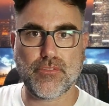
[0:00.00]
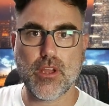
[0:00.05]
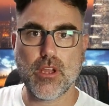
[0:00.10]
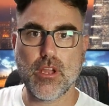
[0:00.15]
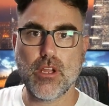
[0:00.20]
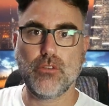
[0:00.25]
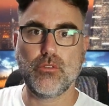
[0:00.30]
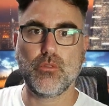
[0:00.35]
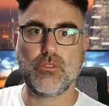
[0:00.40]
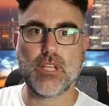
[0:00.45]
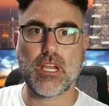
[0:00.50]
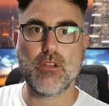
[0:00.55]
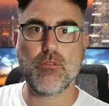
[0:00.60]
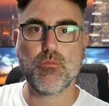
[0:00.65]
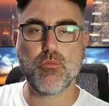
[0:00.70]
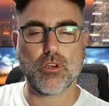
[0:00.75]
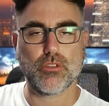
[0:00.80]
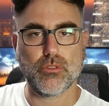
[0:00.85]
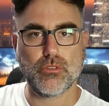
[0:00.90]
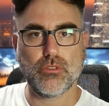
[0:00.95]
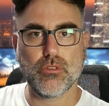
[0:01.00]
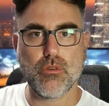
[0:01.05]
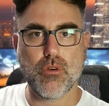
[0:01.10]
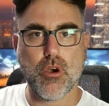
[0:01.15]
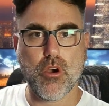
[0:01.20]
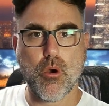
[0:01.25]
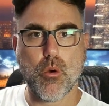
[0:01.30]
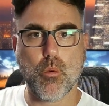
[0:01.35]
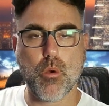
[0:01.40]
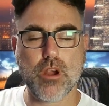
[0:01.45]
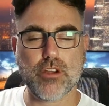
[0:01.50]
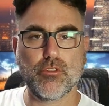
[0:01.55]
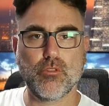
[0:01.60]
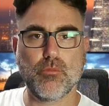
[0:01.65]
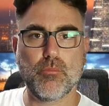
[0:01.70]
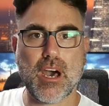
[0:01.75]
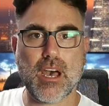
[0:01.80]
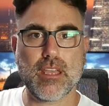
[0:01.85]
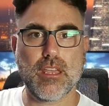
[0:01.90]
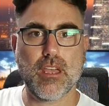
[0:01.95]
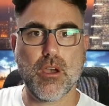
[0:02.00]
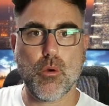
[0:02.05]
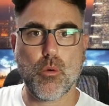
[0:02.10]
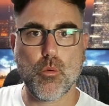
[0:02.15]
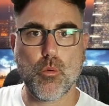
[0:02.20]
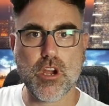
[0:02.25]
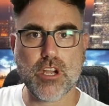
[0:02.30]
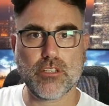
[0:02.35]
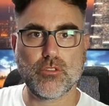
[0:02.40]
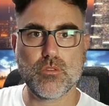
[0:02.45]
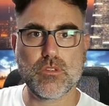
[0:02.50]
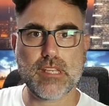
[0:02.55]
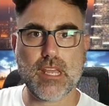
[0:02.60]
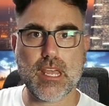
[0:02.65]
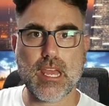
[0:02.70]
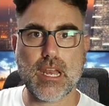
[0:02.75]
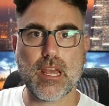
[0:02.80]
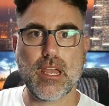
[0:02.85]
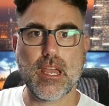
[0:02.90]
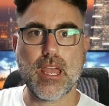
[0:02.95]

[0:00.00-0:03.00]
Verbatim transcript: to tell you what to do, where to buy, where to sell,